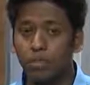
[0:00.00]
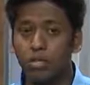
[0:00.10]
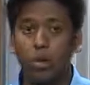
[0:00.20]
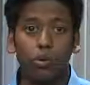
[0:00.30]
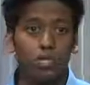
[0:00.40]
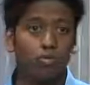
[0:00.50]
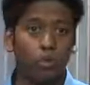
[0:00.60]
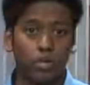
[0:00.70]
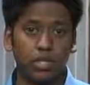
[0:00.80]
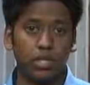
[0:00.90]
it's always
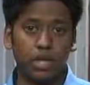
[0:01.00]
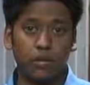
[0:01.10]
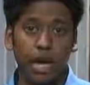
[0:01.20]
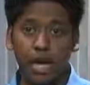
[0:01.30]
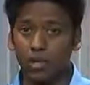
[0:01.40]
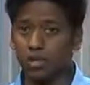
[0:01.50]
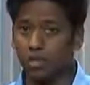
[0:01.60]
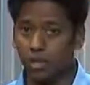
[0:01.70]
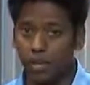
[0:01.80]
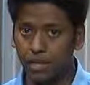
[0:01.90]
important to keep an eye on
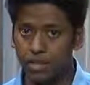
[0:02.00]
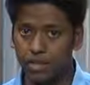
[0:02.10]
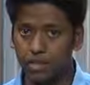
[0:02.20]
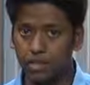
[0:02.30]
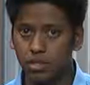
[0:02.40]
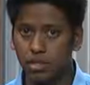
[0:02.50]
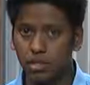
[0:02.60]
certain metrics.